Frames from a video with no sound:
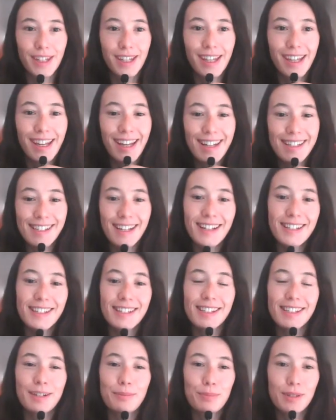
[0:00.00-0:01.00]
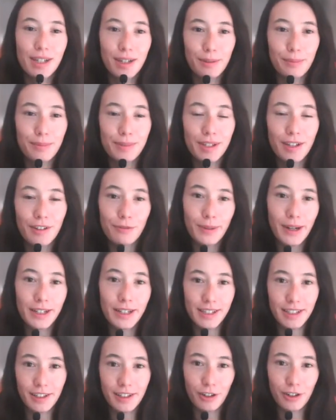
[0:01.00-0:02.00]
Signs and symptoms of
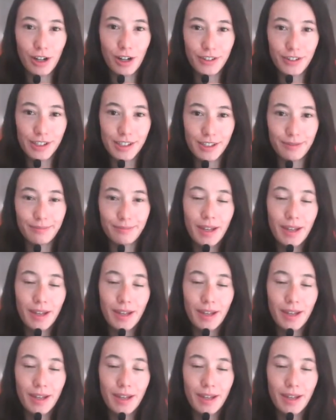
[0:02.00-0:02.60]
myasthenia gravis.